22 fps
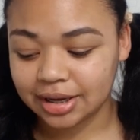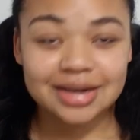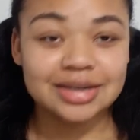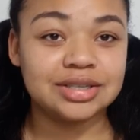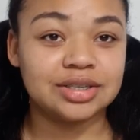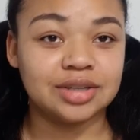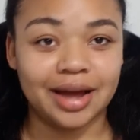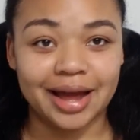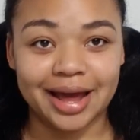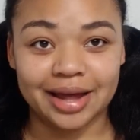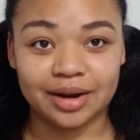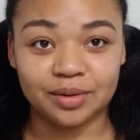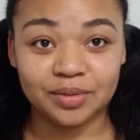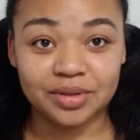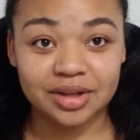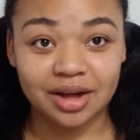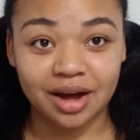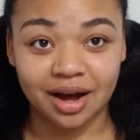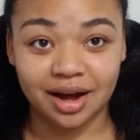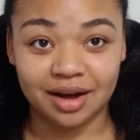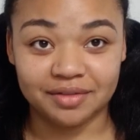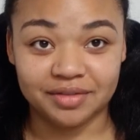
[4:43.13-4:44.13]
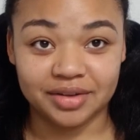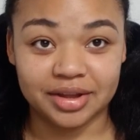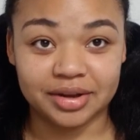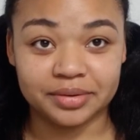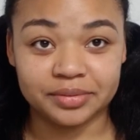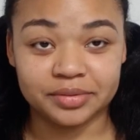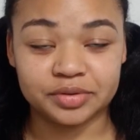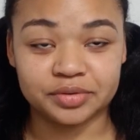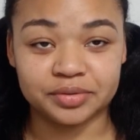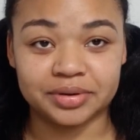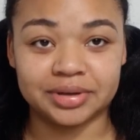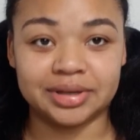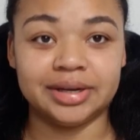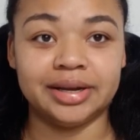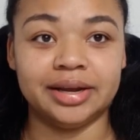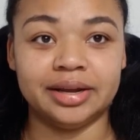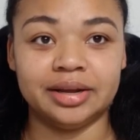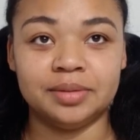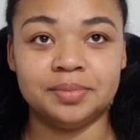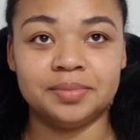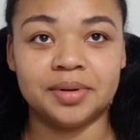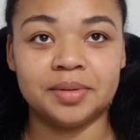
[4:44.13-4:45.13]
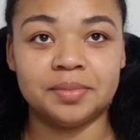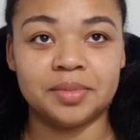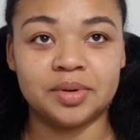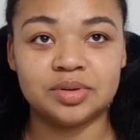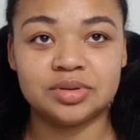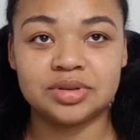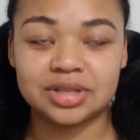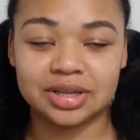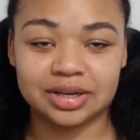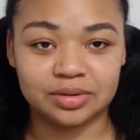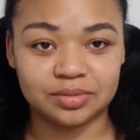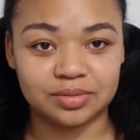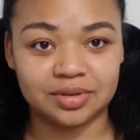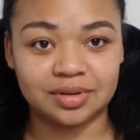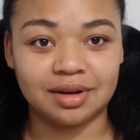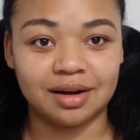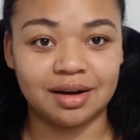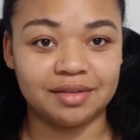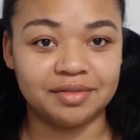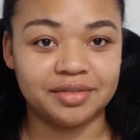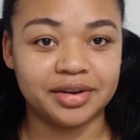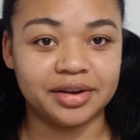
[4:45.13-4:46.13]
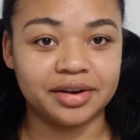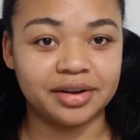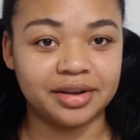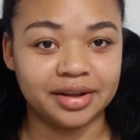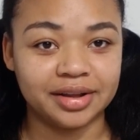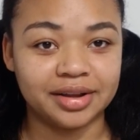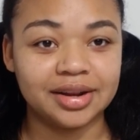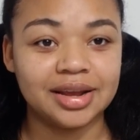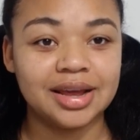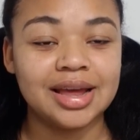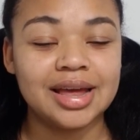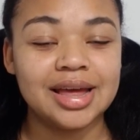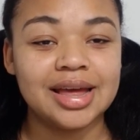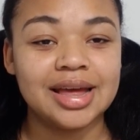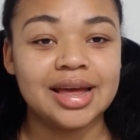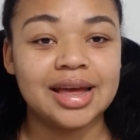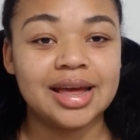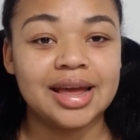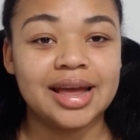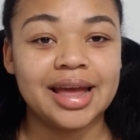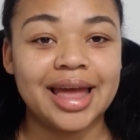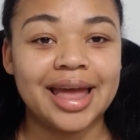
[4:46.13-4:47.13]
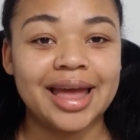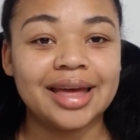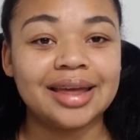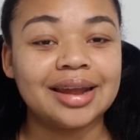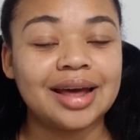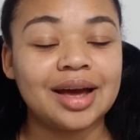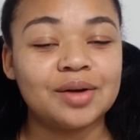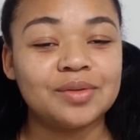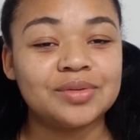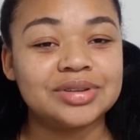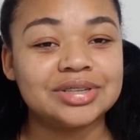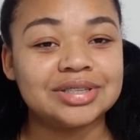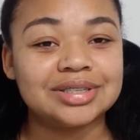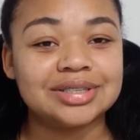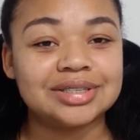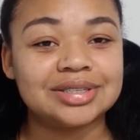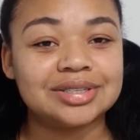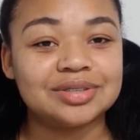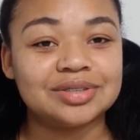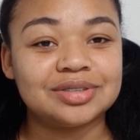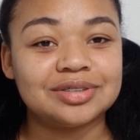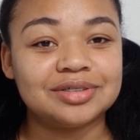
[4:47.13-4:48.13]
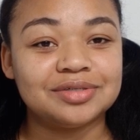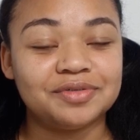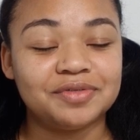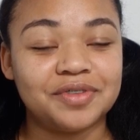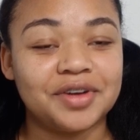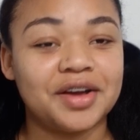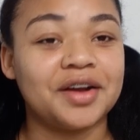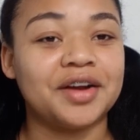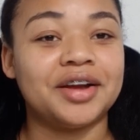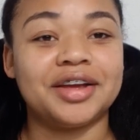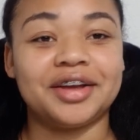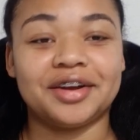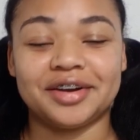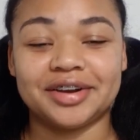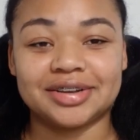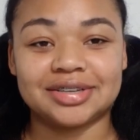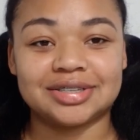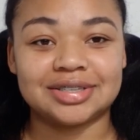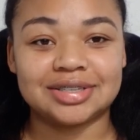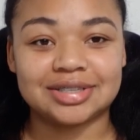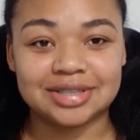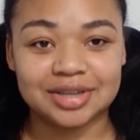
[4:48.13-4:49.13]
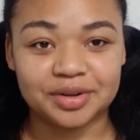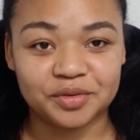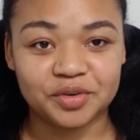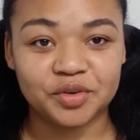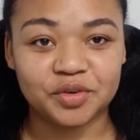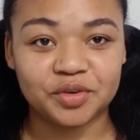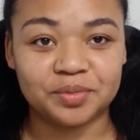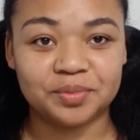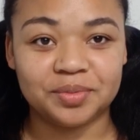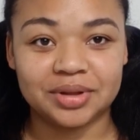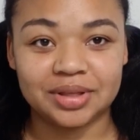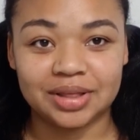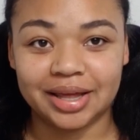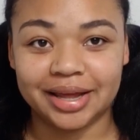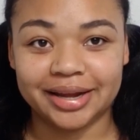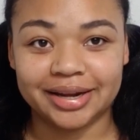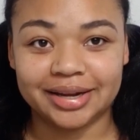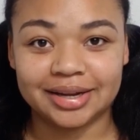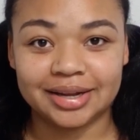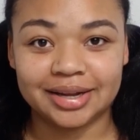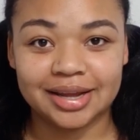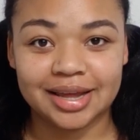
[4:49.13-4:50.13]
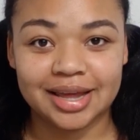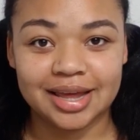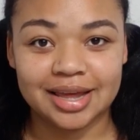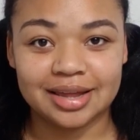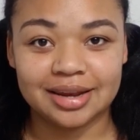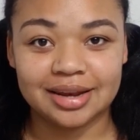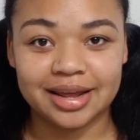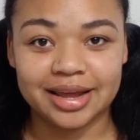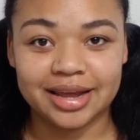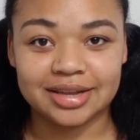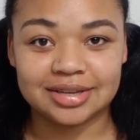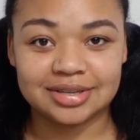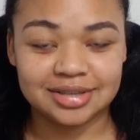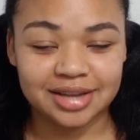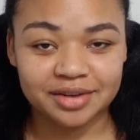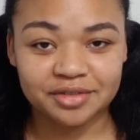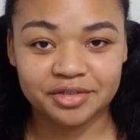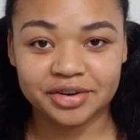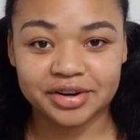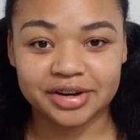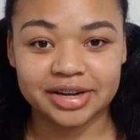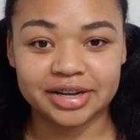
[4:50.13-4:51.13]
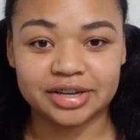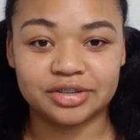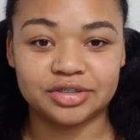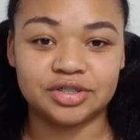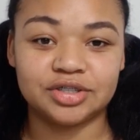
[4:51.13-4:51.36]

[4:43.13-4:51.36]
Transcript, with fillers: So I had it with coffee and it was really good, but most things with coffee are good. And I was very curious to see what it would be like in a savory dish.